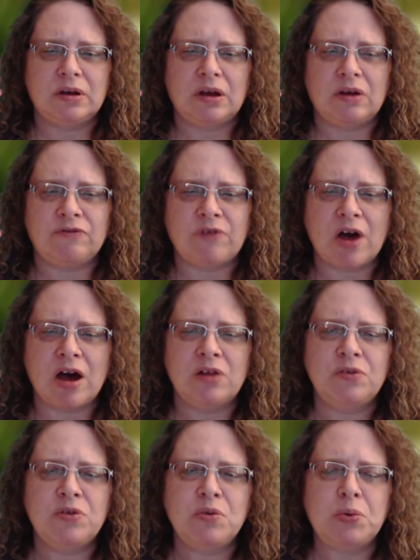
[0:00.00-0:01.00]

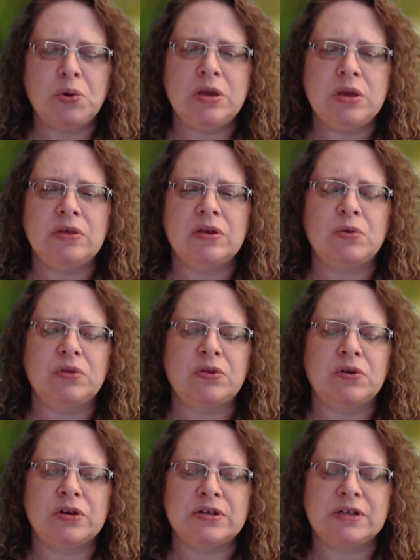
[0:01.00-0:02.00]
Follow the breathing with
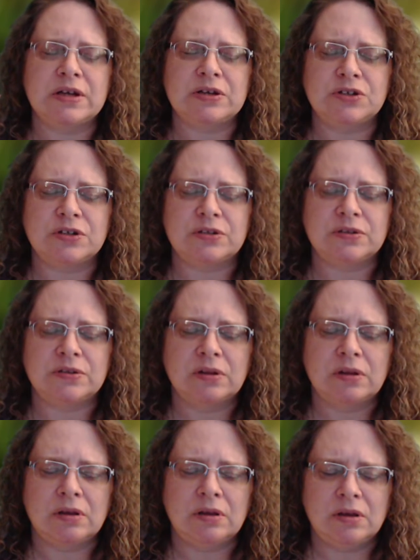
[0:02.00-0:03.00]
your attention.
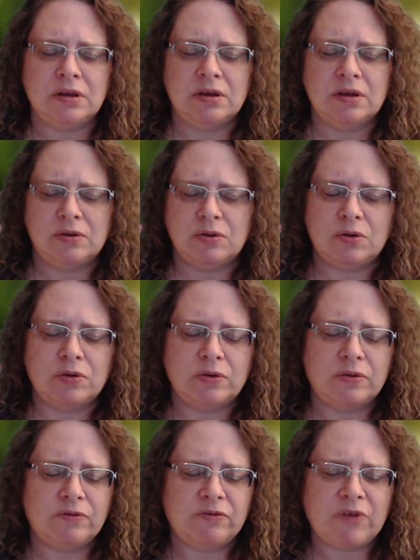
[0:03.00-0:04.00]

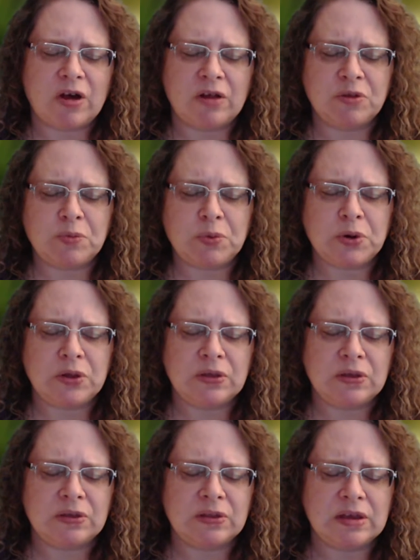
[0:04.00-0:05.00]
Follow the
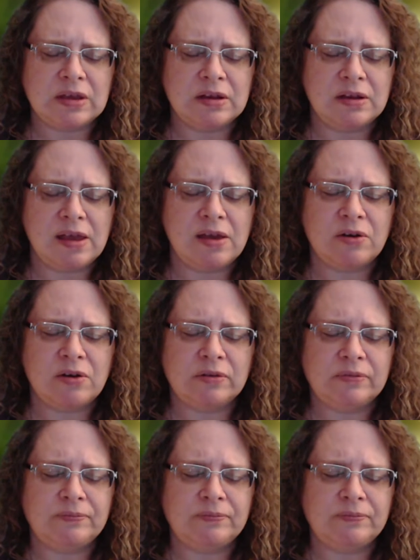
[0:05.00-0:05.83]
breathing, the inhale